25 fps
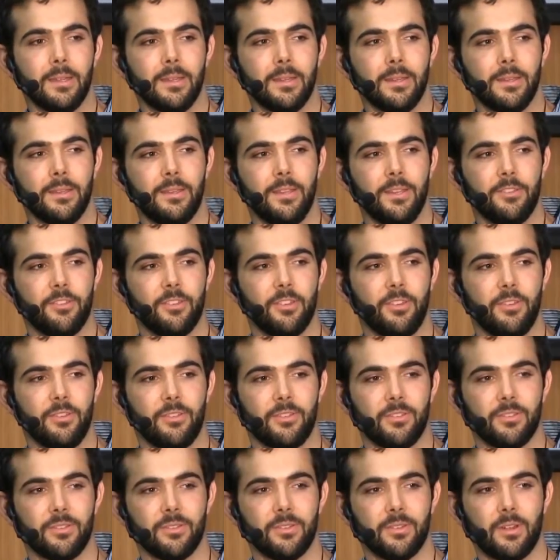This
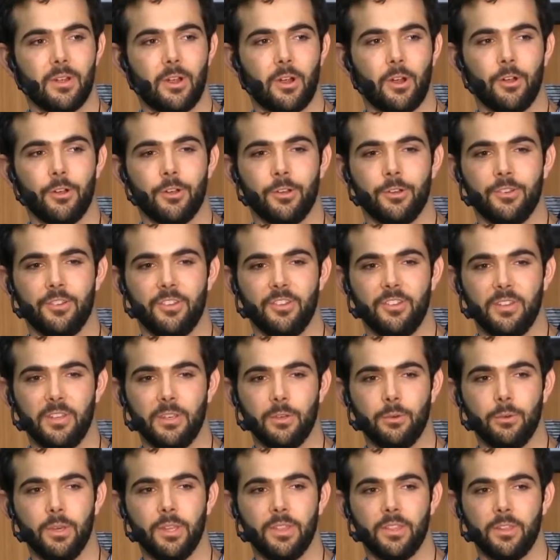is harder to
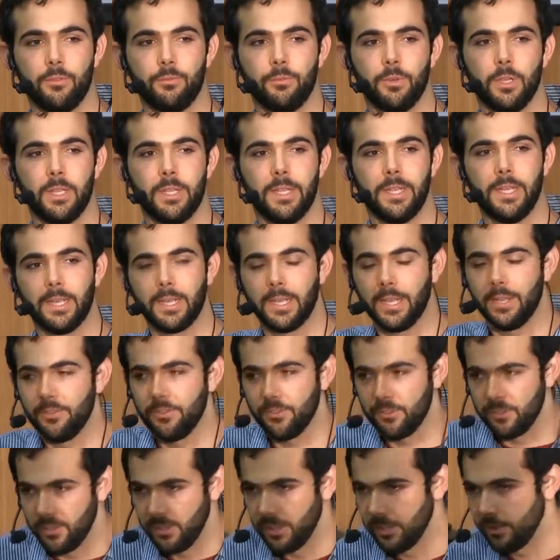deal with, and really it
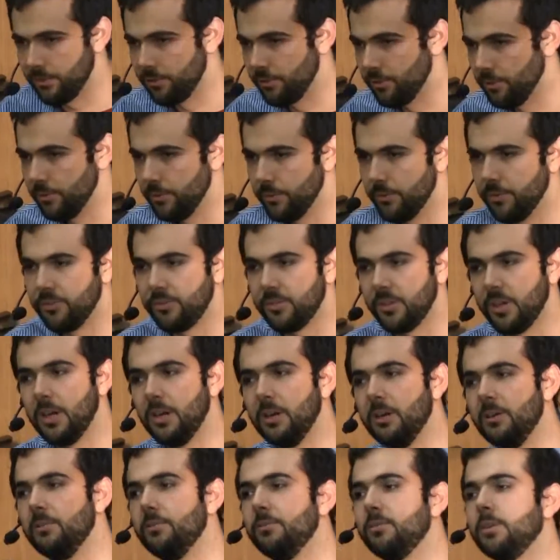gets to issues
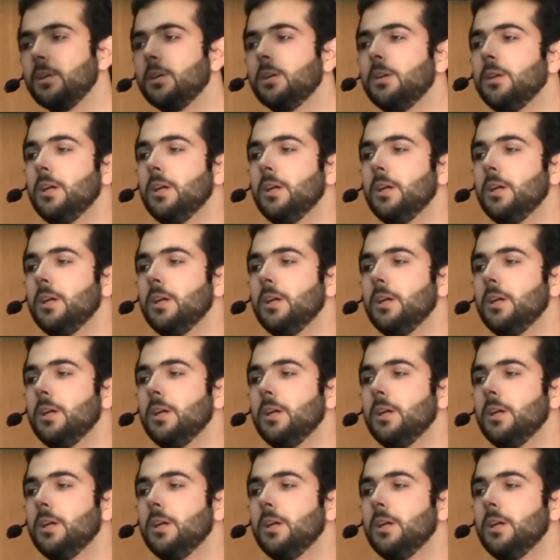of